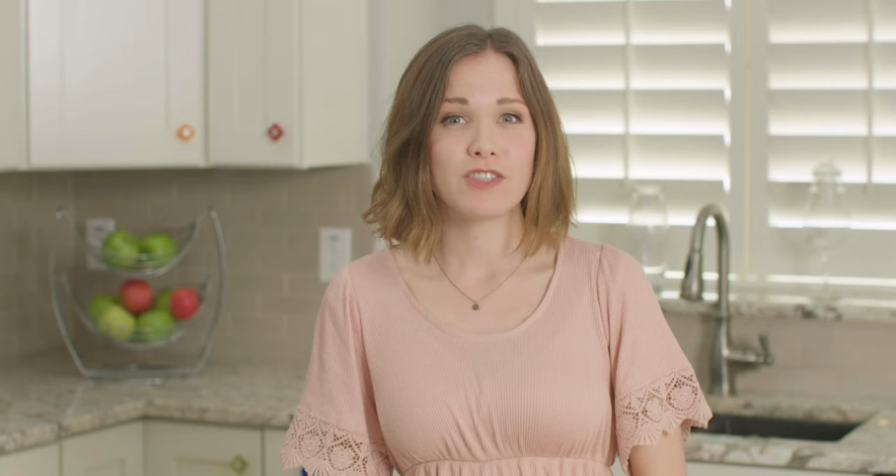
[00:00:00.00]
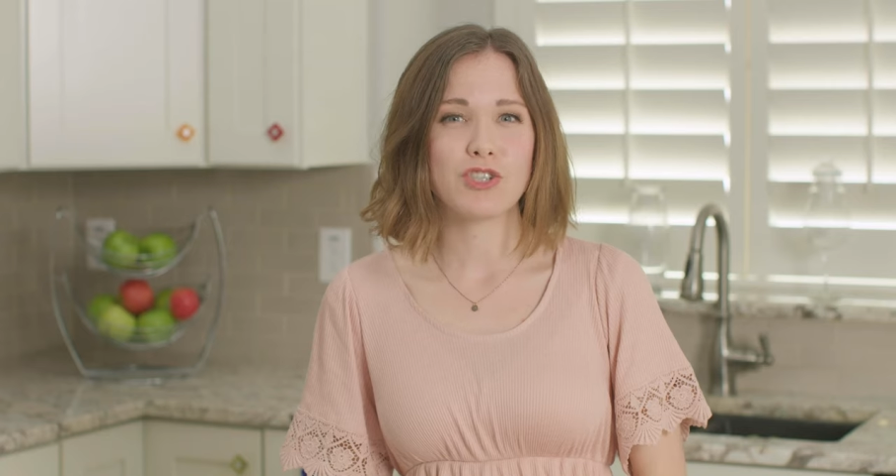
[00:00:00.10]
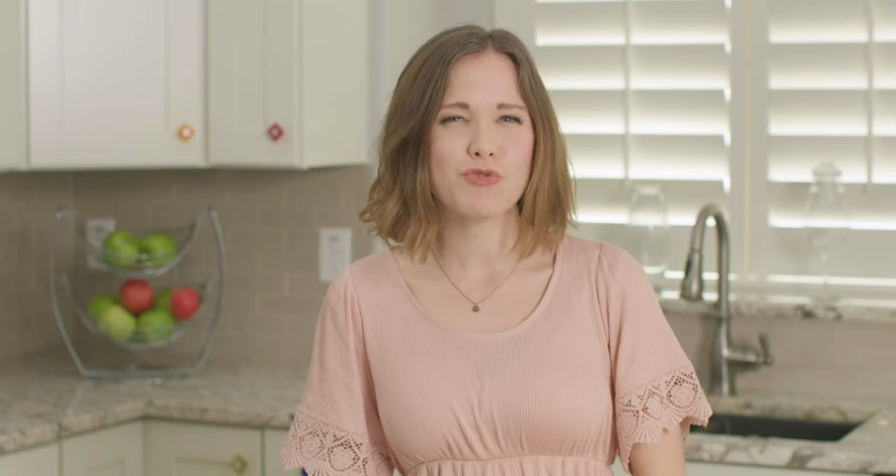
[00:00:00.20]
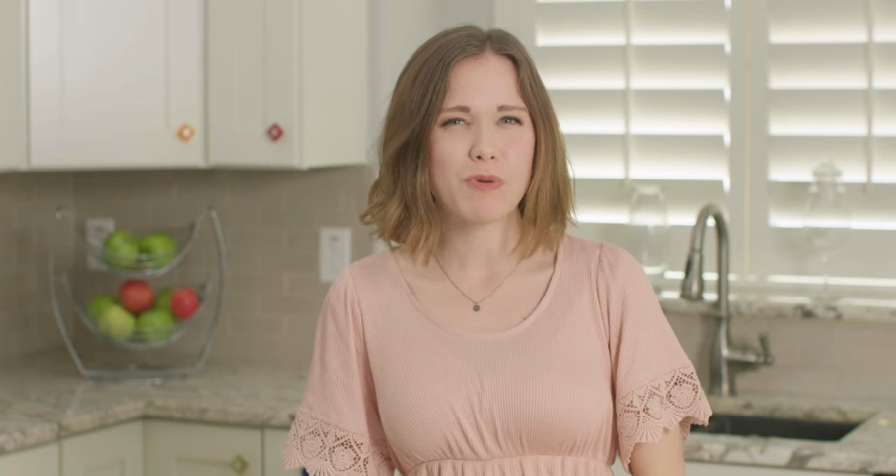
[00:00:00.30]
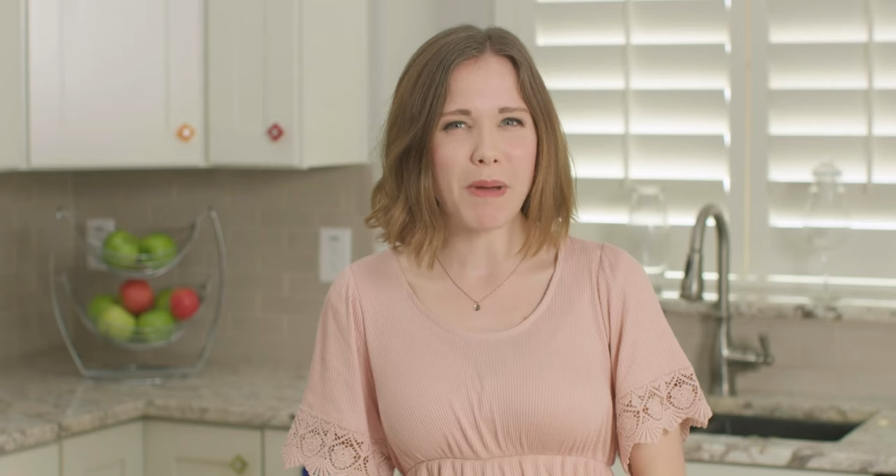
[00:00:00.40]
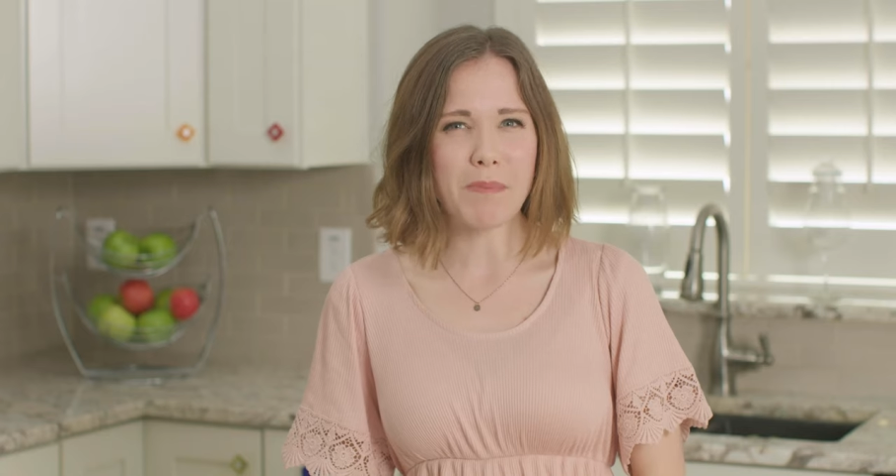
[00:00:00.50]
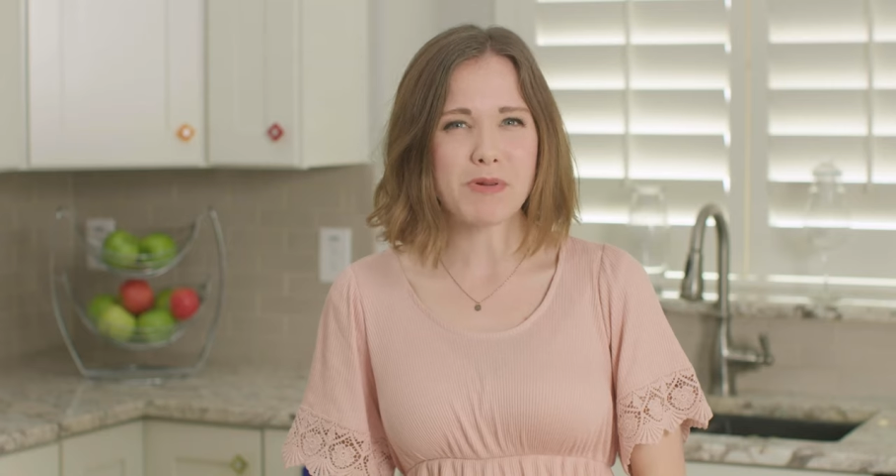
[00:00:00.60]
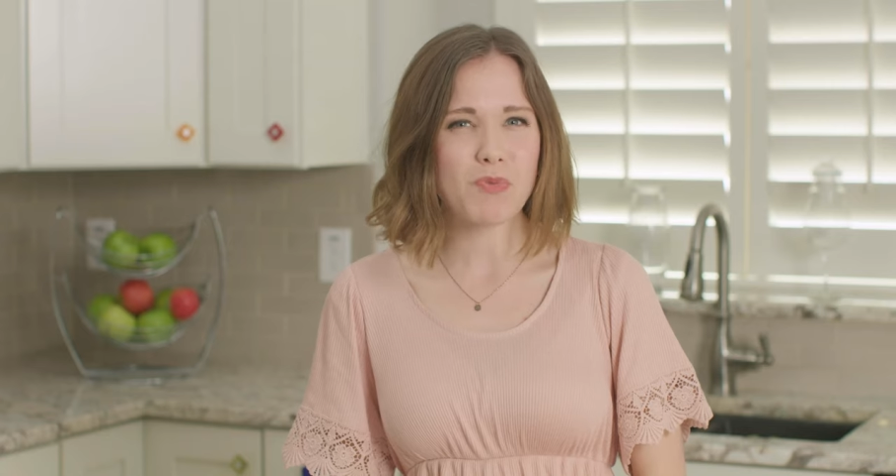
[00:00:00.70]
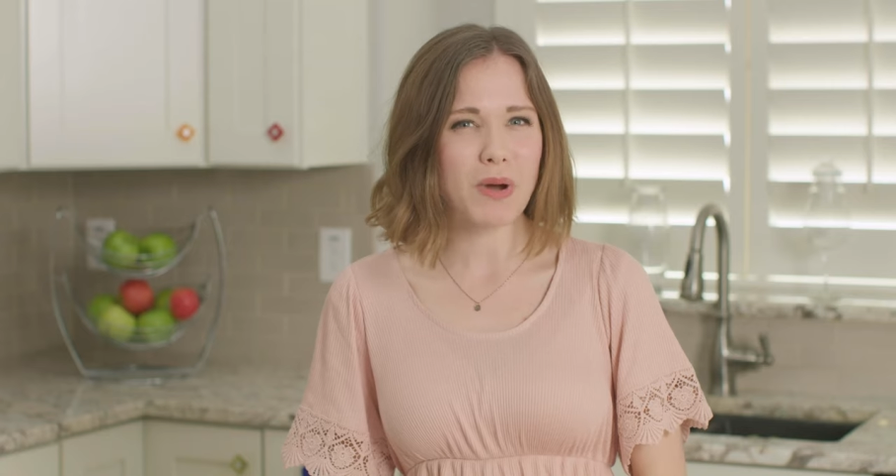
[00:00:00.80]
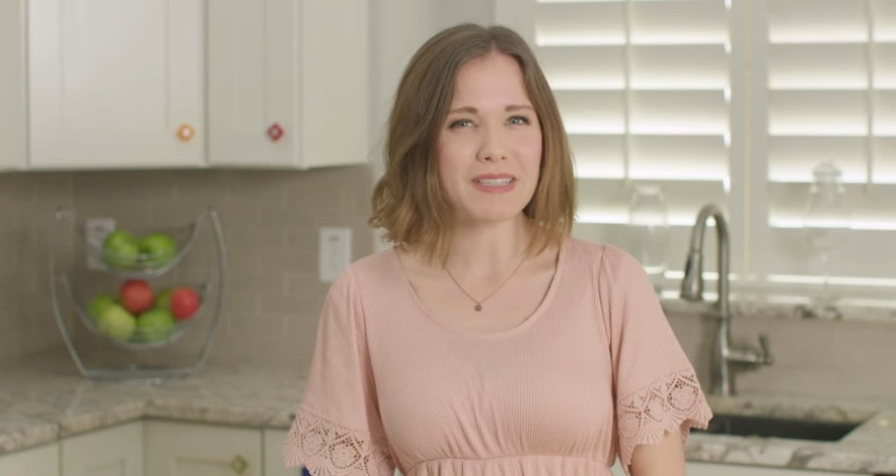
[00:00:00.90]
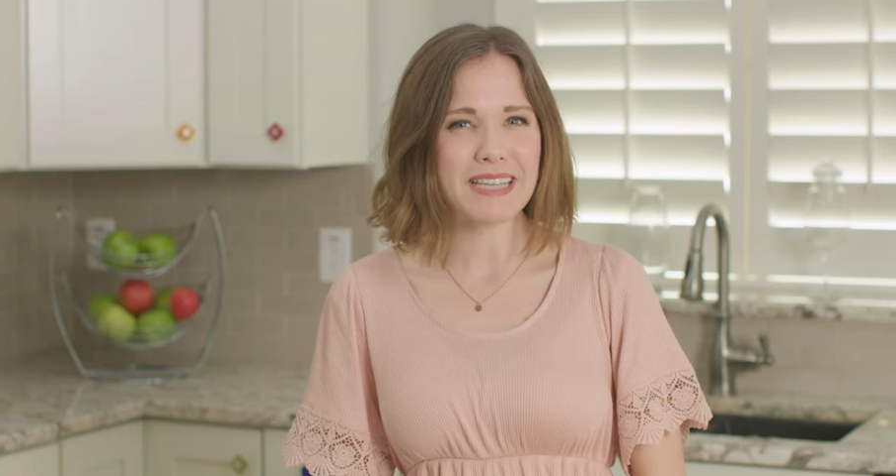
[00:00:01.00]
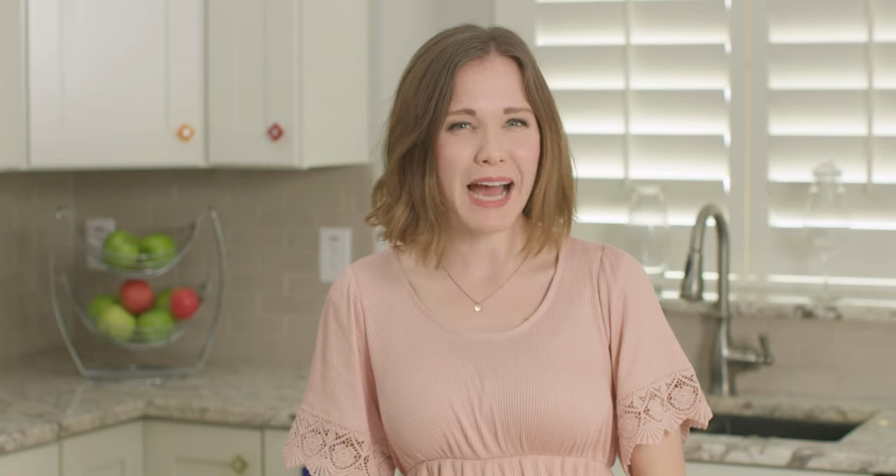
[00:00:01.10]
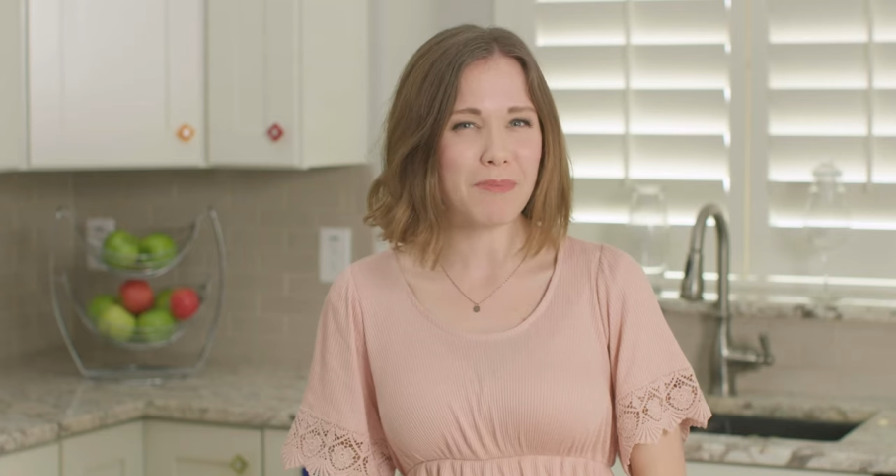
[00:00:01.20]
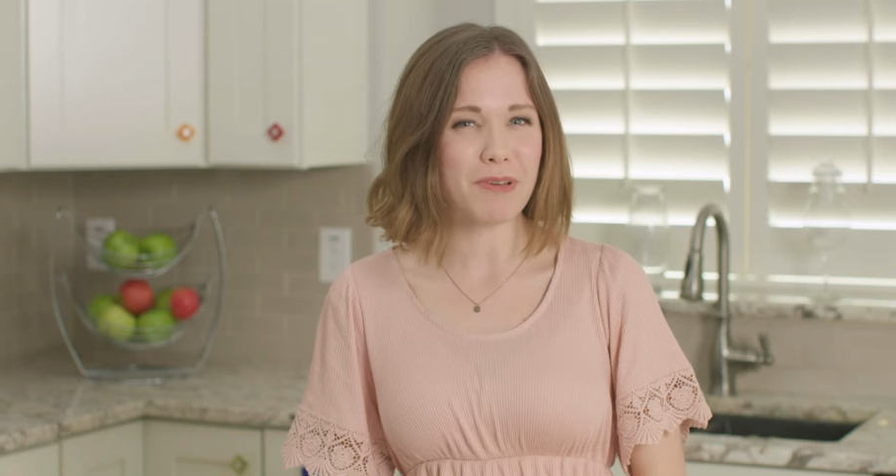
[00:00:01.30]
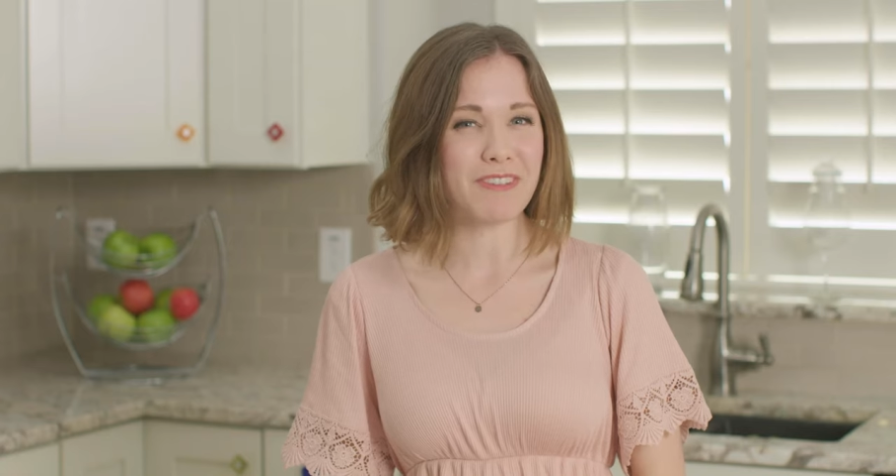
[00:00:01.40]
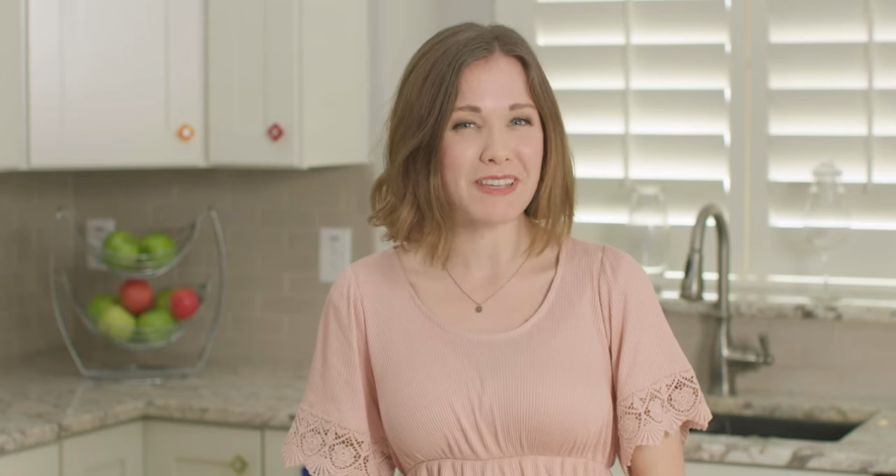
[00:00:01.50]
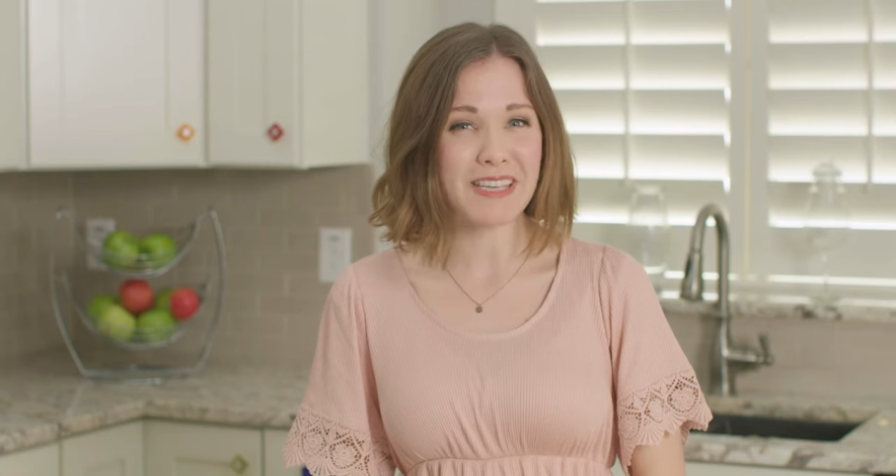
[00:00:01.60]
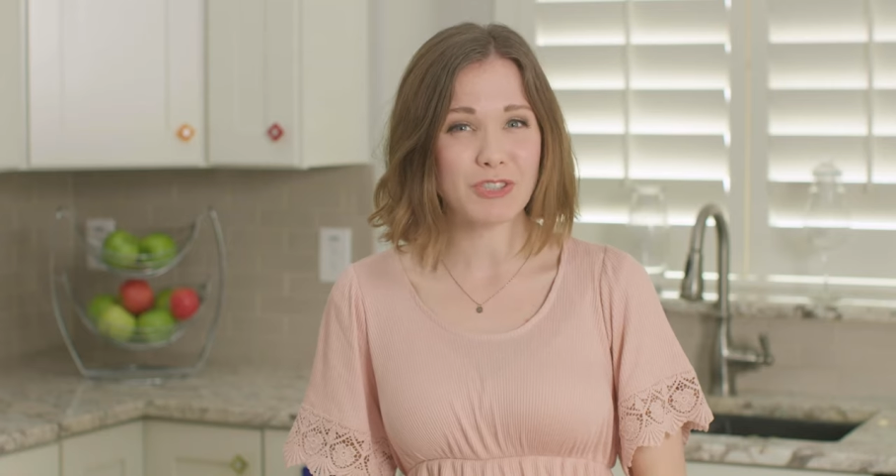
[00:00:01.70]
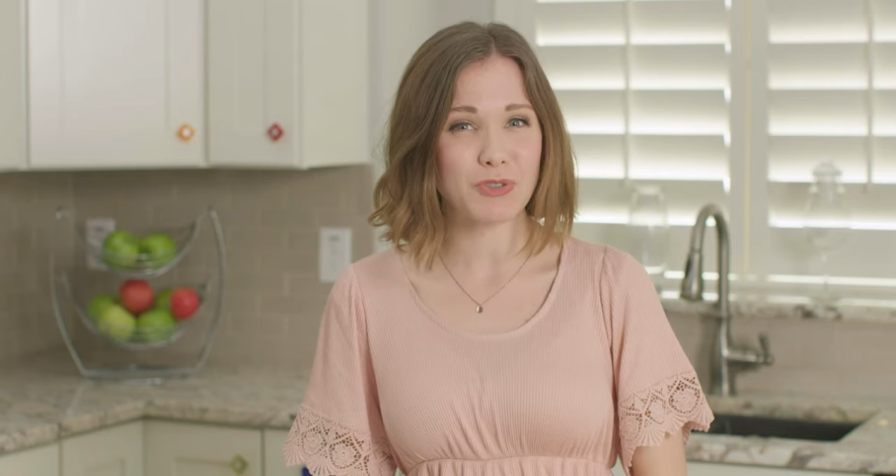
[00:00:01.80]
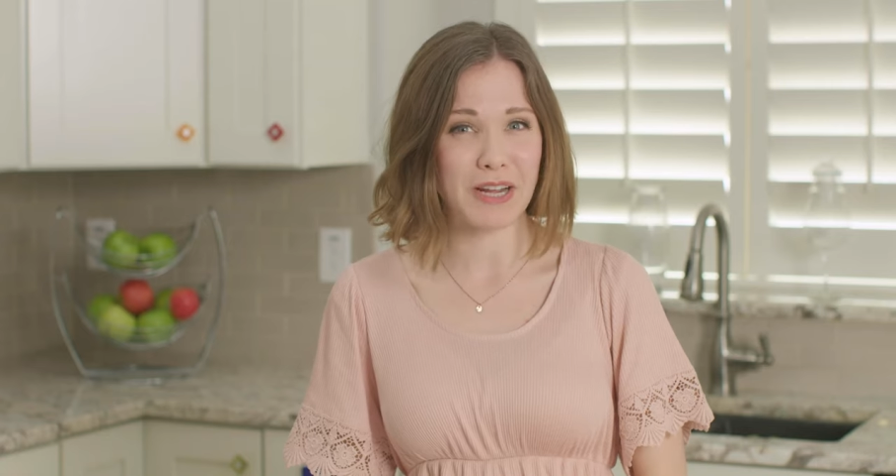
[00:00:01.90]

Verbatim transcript: Do you remember what type of heat